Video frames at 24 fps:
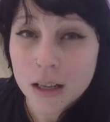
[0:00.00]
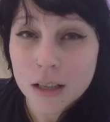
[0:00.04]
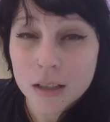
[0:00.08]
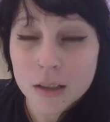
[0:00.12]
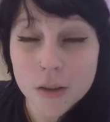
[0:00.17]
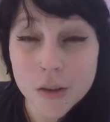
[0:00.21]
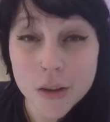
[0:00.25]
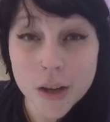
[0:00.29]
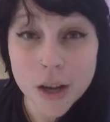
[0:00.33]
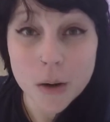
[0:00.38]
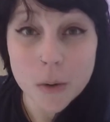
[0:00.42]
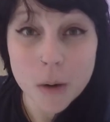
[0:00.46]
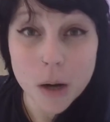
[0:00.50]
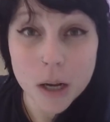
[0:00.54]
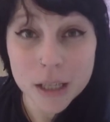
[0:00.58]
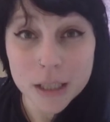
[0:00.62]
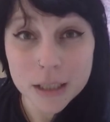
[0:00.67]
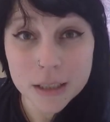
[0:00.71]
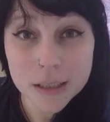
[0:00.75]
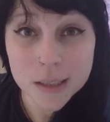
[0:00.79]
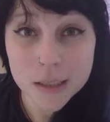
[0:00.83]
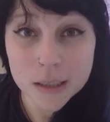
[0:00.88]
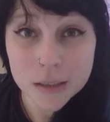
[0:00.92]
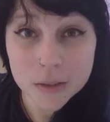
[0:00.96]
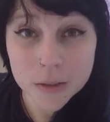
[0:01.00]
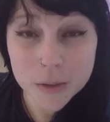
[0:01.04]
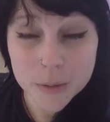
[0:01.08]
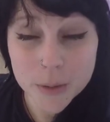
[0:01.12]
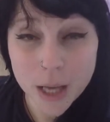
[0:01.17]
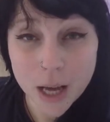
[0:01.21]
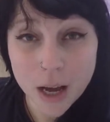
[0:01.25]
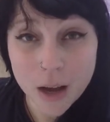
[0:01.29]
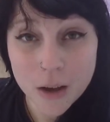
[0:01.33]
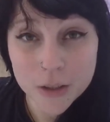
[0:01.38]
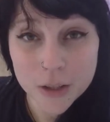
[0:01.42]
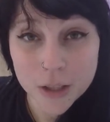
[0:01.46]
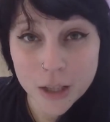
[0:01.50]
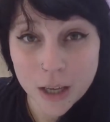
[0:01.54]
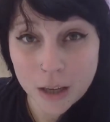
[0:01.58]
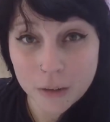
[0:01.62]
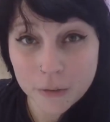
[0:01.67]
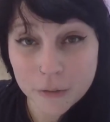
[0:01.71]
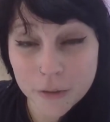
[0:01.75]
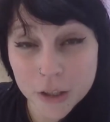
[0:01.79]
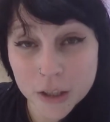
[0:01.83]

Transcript: So you got walking distance from the house. You got,